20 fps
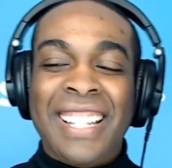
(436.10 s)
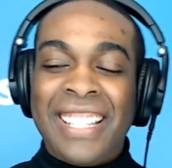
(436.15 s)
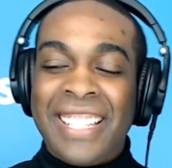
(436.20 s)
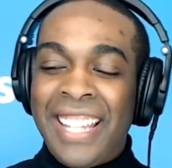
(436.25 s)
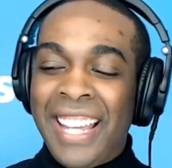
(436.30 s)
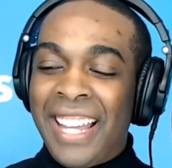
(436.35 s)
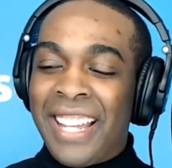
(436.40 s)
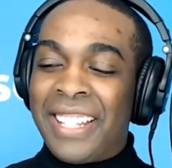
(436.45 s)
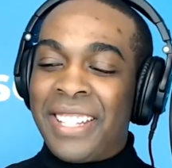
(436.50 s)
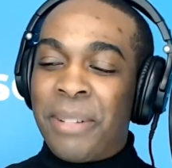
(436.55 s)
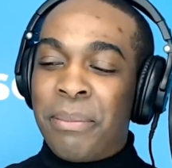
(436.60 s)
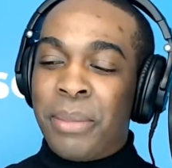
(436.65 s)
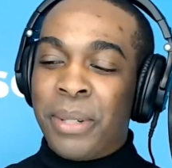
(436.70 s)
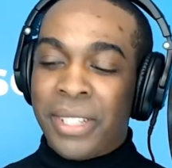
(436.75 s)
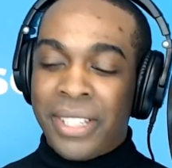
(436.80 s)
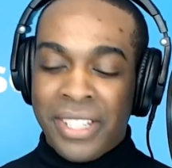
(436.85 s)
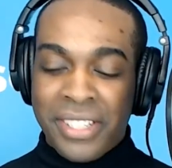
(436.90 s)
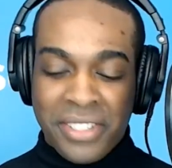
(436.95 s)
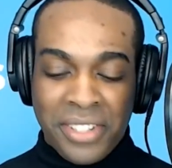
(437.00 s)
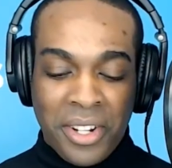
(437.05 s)
Yeah, the
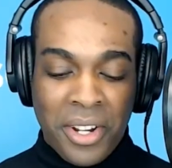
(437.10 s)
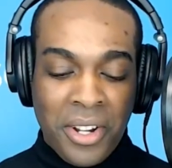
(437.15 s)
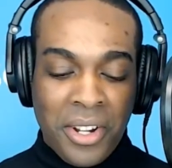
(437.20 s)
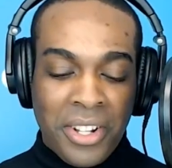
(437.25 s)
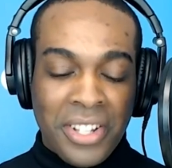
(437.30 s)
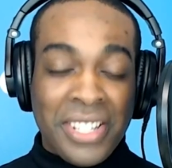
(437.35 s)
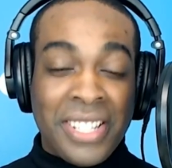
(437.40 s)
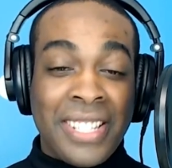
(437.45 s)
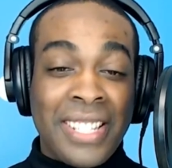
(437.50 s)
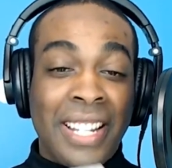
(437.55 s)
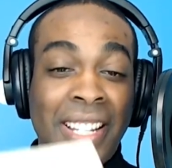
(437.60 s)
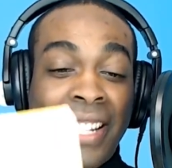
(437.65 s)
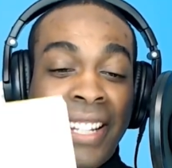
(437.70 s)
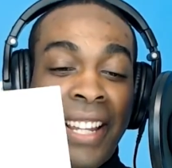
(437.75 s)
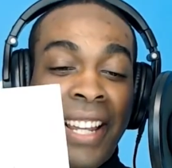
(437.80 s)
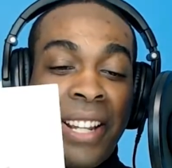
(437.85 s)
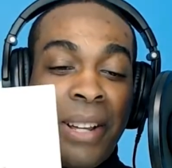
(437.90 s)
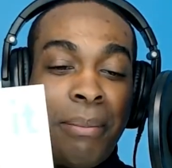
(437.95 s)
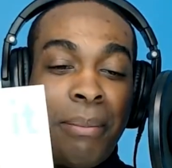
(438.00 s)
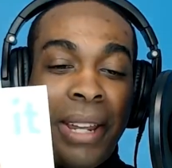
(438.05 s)
book is called Sell It
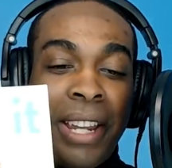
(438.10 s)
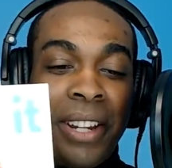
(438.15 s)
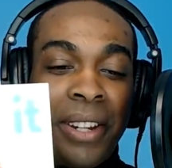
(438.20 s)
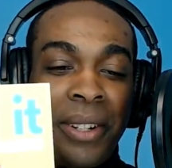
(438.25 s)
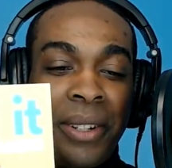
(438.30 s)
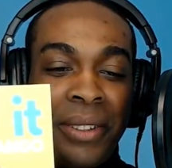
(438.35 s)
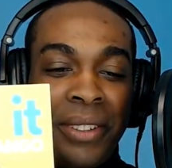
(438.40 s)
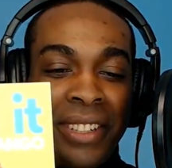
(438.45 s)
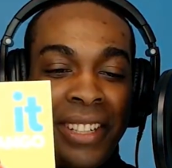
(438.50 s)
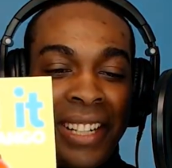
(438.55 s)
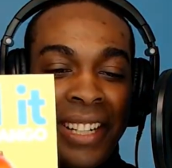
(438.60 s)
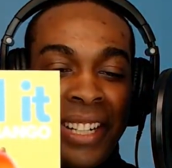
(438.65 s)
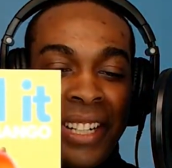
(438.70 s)
Like a Mango.